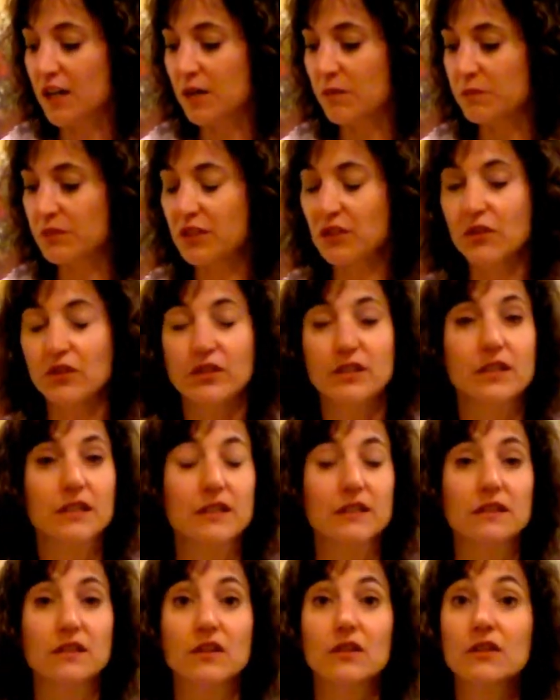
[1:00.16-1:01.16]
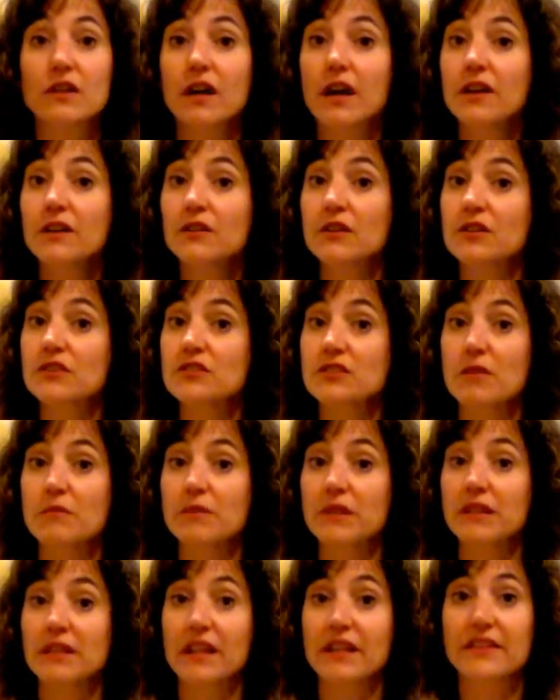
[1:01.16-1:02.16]
you get a little cut or
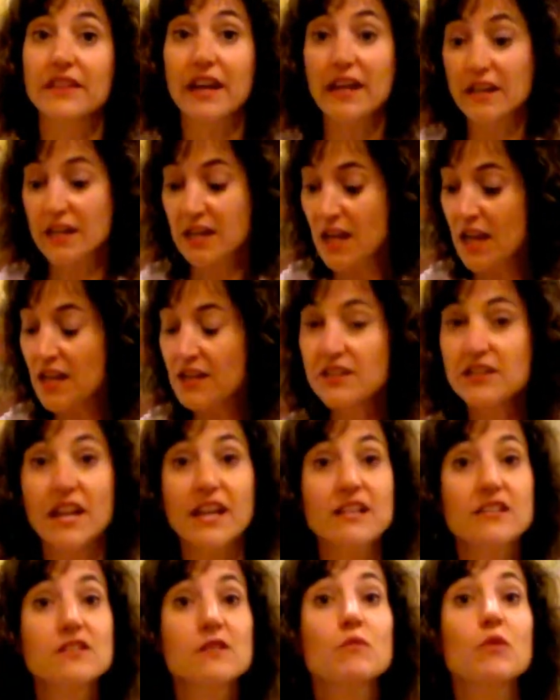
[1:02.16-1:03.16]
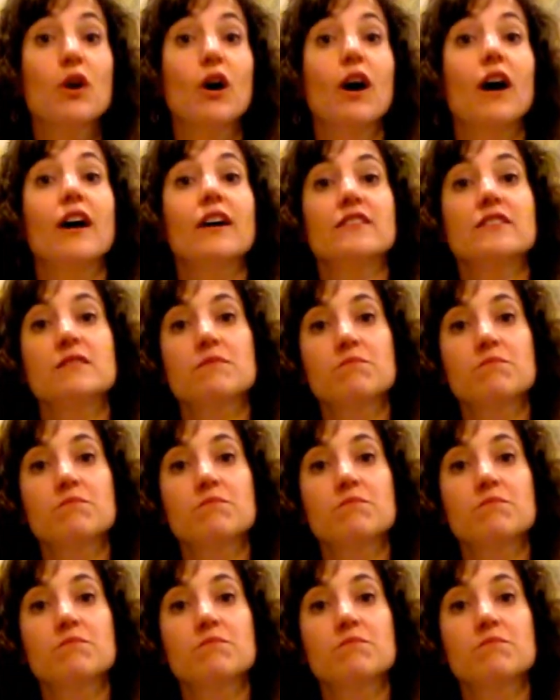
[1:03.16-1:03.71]
something like that, take some gauze,